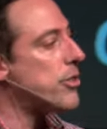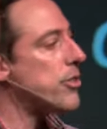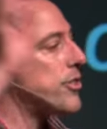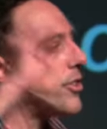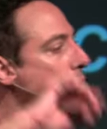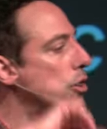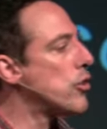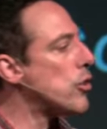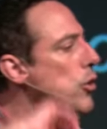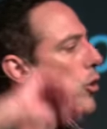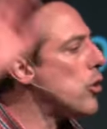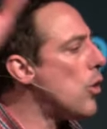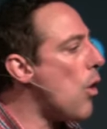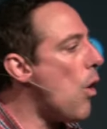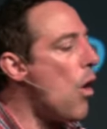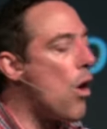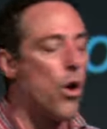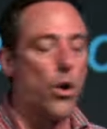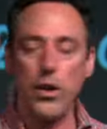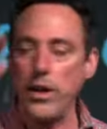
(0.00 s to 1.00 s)
to the
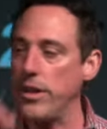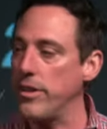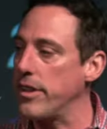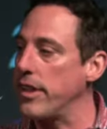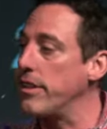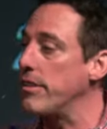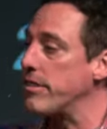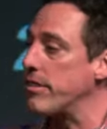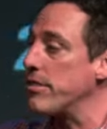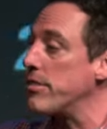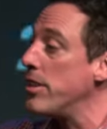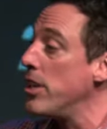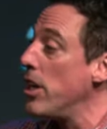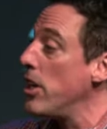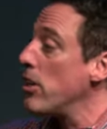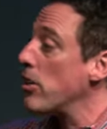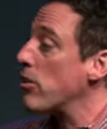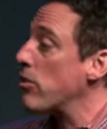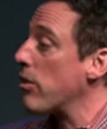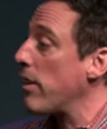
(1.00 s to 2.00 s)
glory that is in
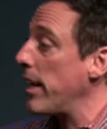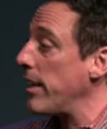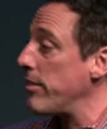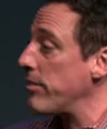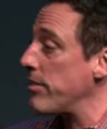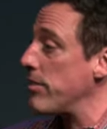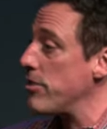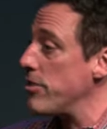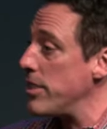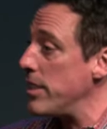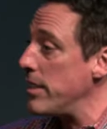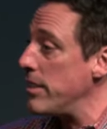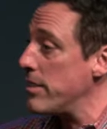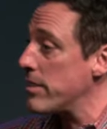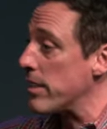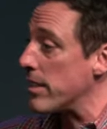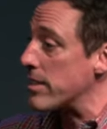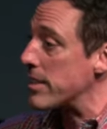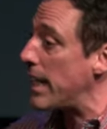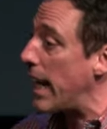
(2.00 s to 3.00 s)
Christ
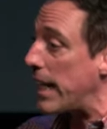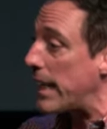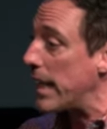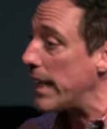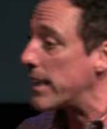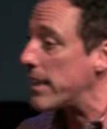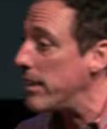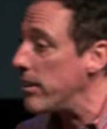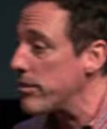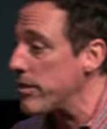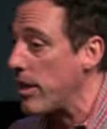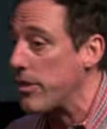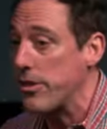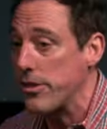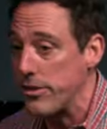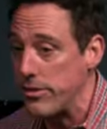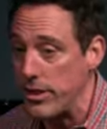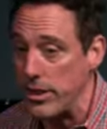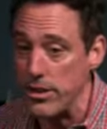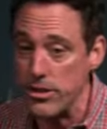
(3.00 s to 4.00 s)
Jesus. Not like these other
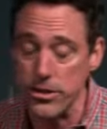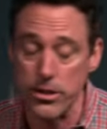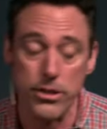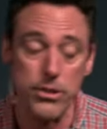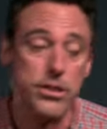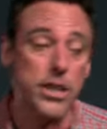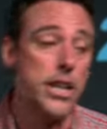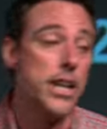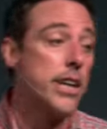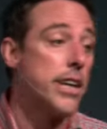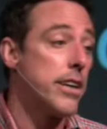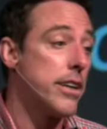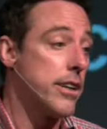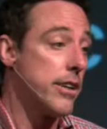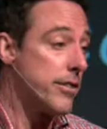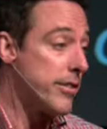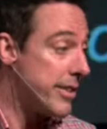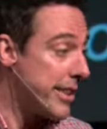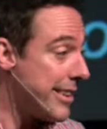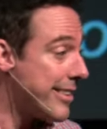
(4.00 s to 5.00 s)
teachers,
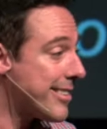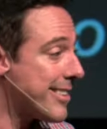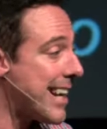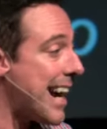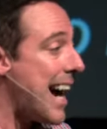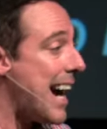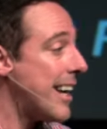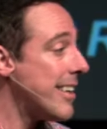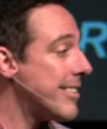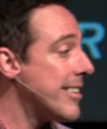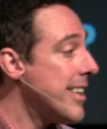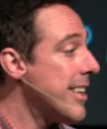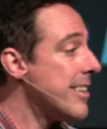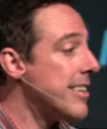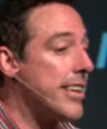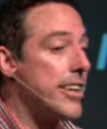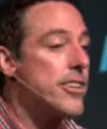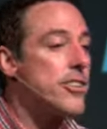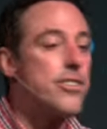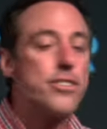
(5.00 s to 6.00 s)
because these guys,
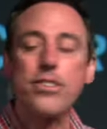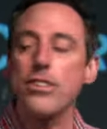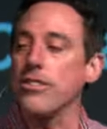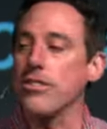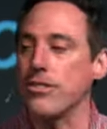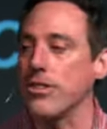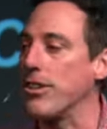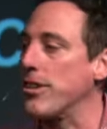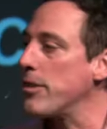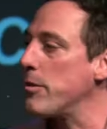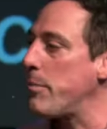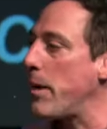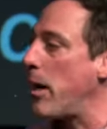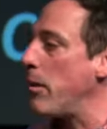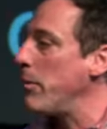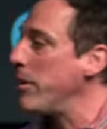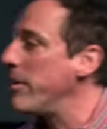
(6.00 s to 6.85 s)
they're just concerned about